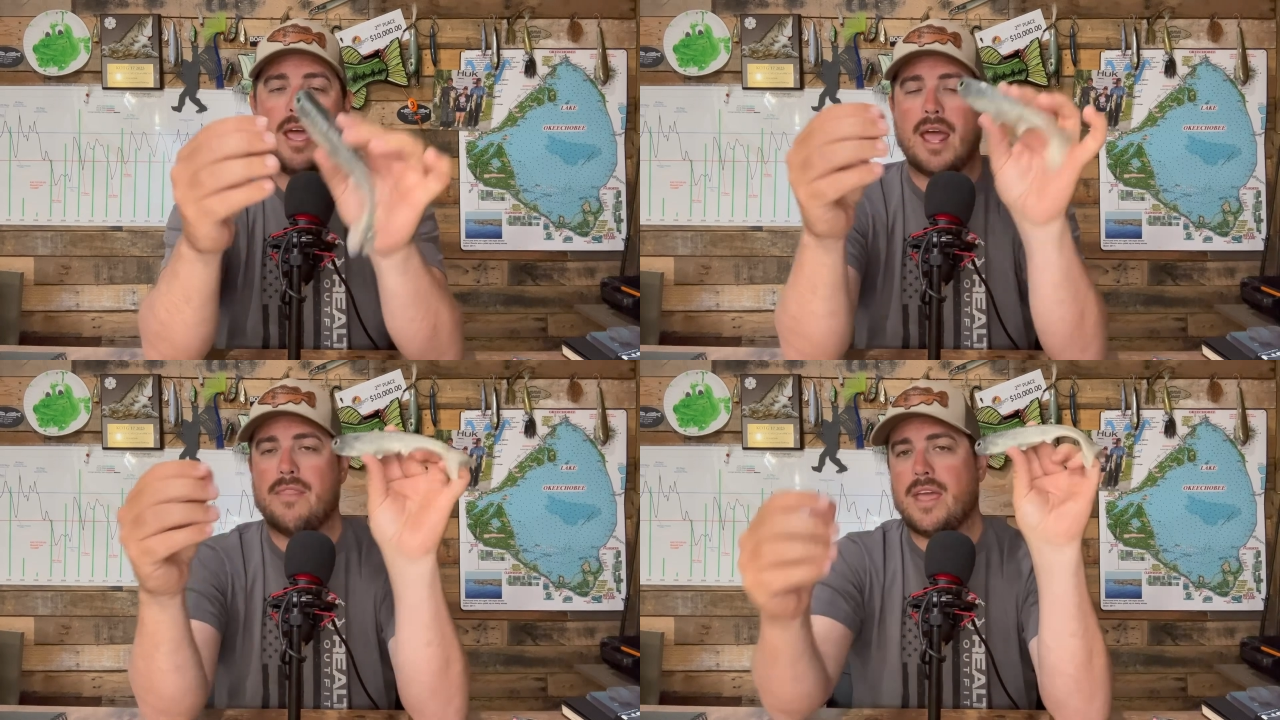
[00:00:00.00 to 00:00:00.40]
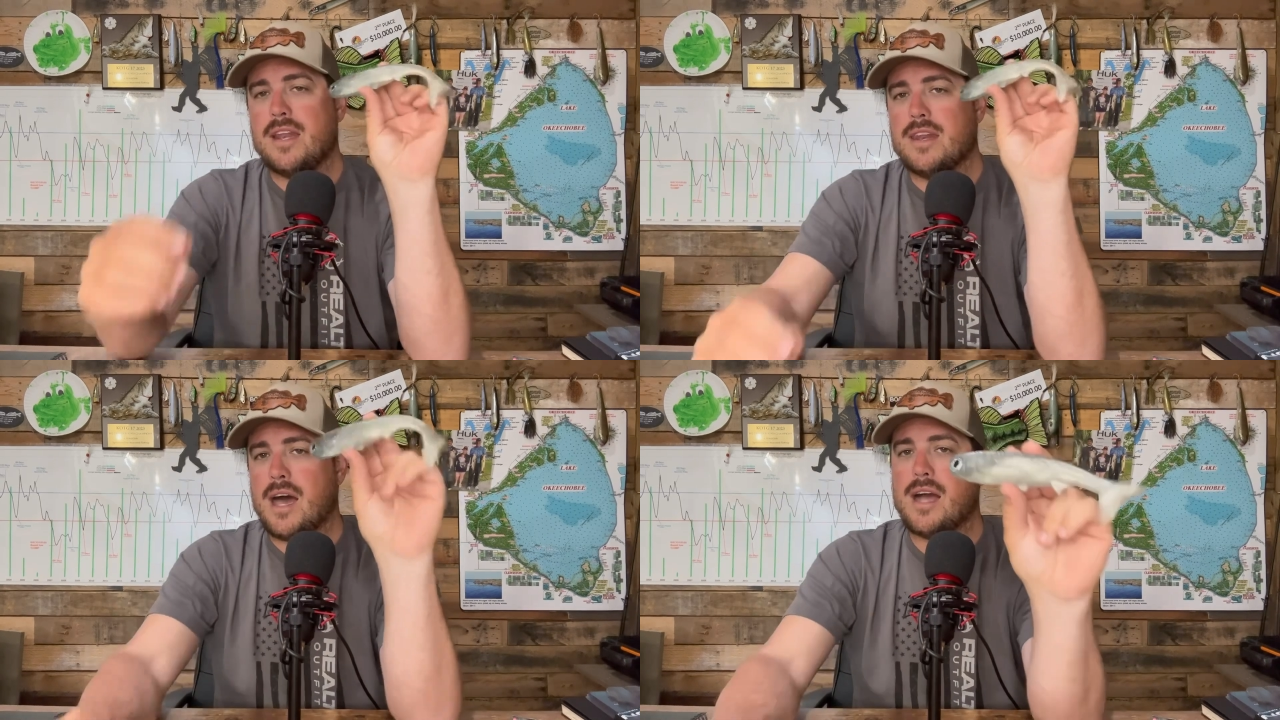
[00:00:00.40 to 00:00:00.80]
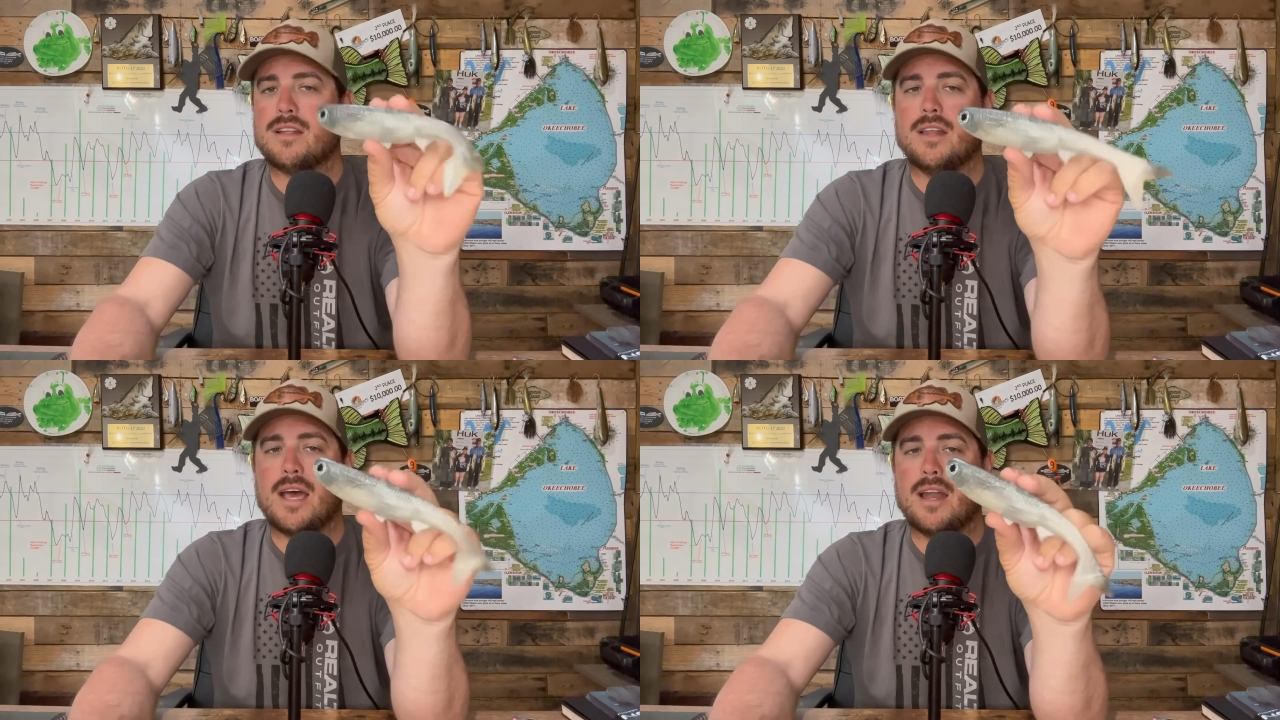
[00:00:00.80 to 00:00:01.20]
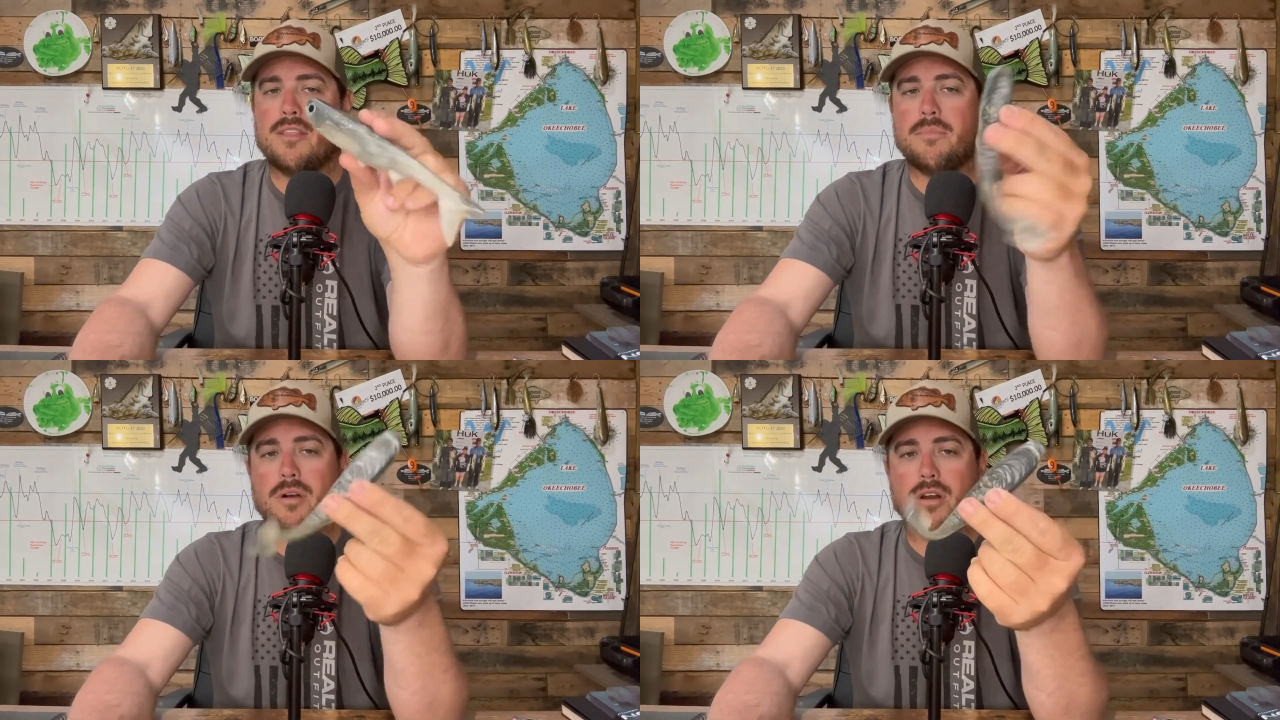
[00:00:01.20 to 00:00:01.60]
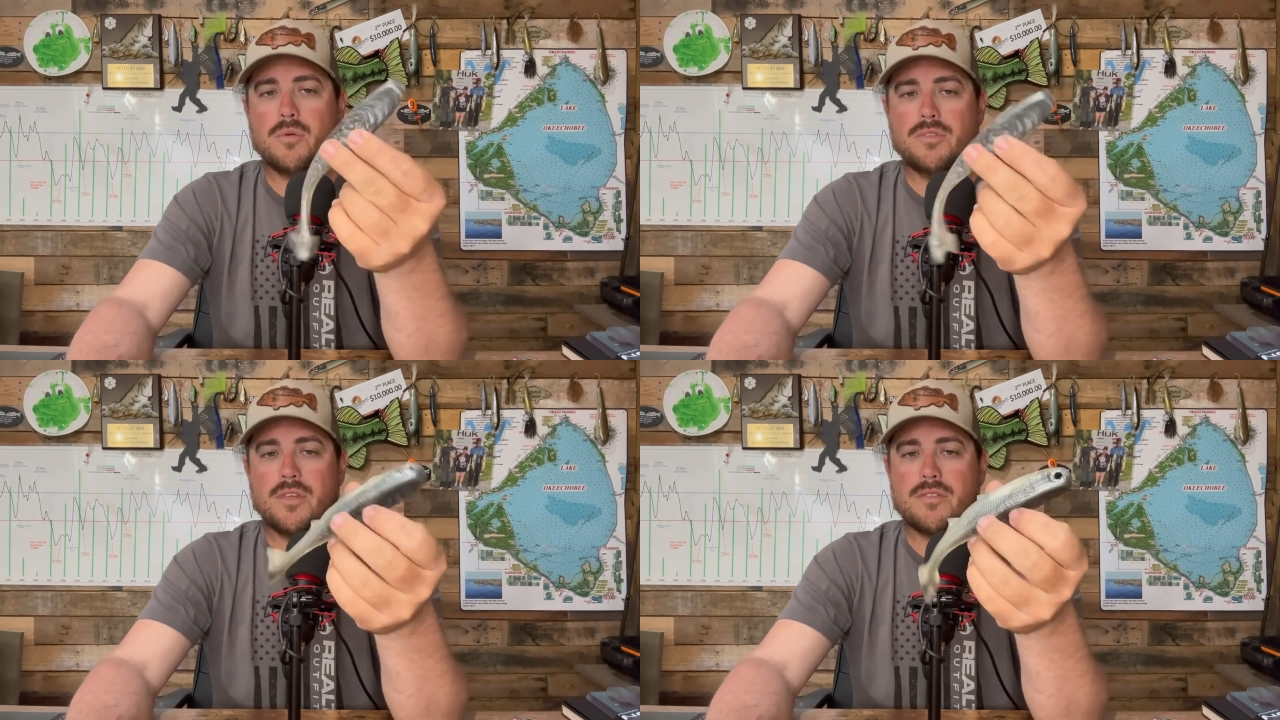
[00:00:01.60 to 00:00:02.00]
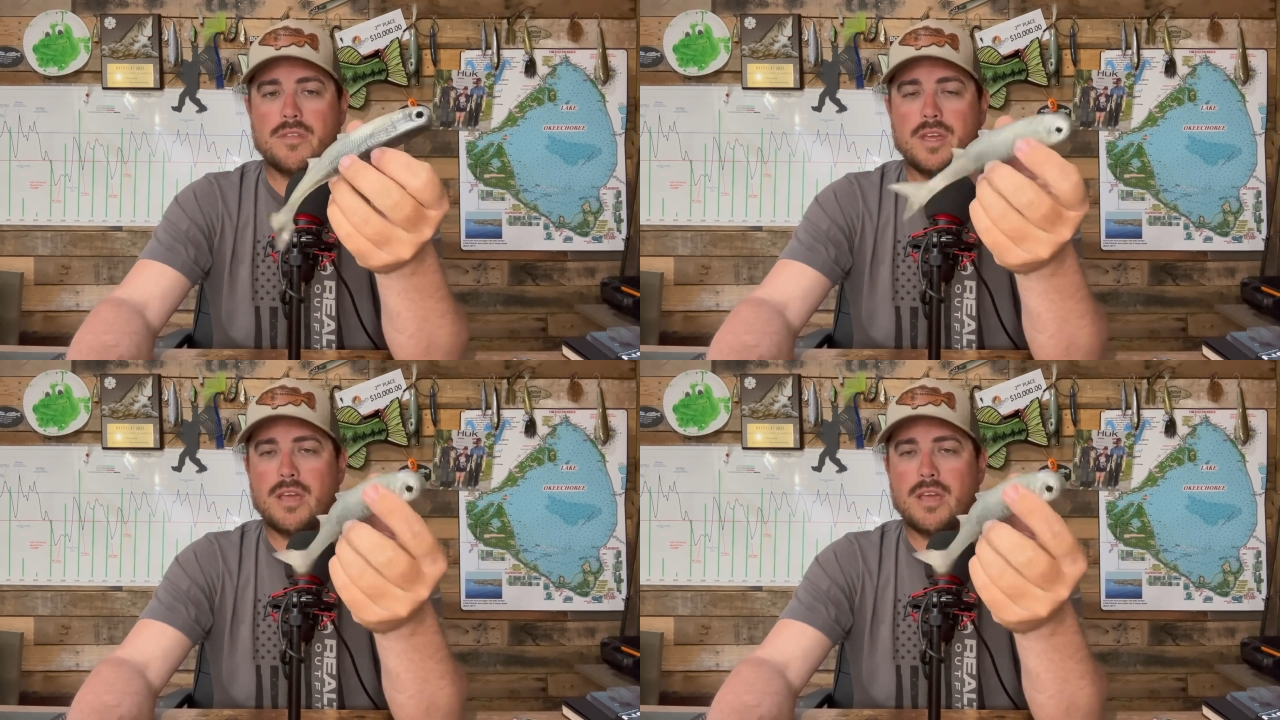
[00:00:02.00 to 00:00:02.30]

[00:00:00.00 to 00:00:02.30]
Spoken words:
And they knocked it out of the park with this thing.